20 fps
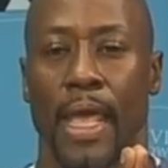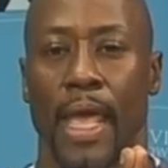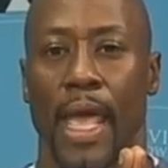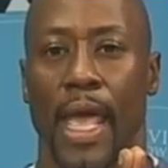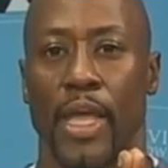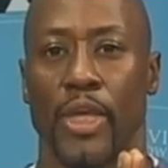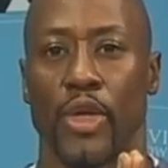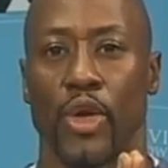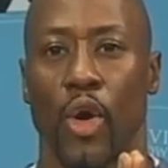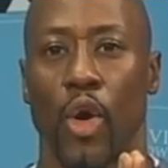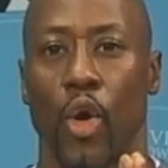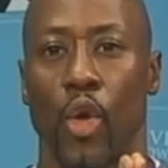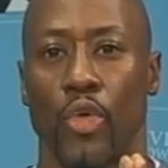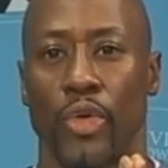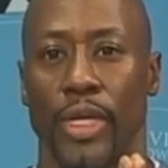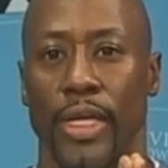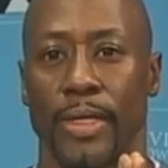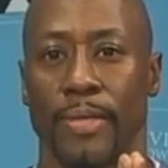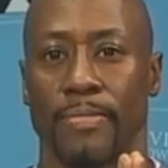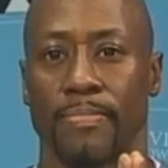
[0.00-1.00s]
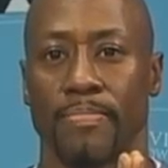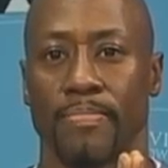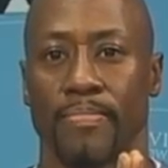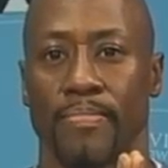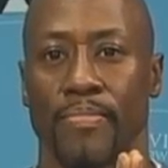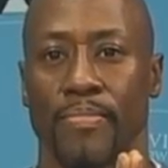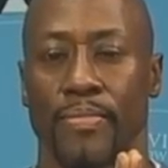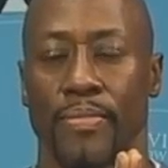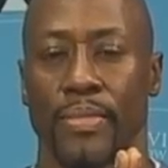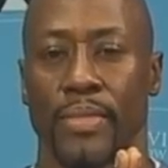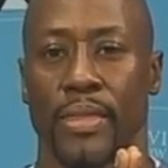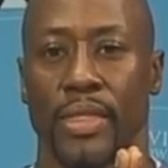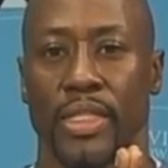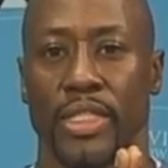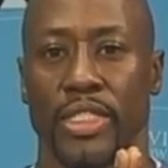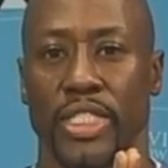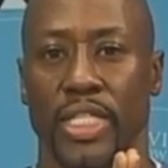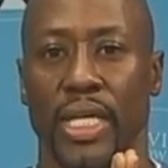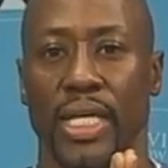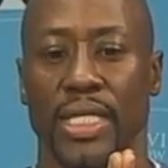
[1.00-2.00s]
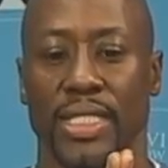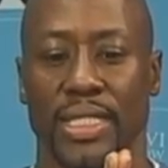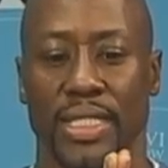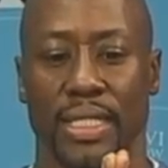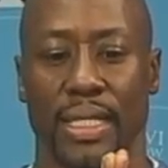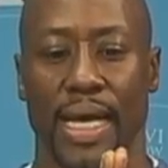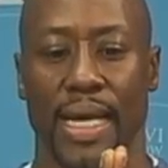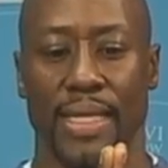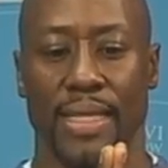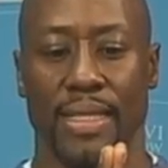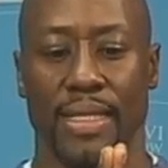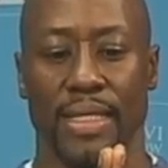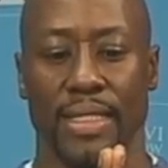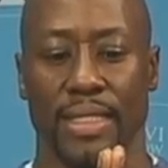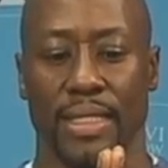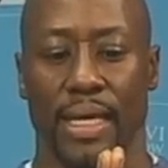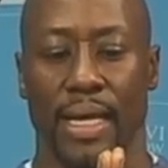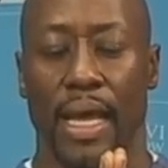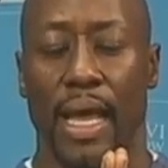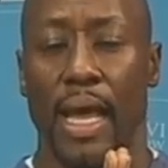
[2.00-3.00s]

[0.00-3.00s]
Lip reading: and you're holding, just like this.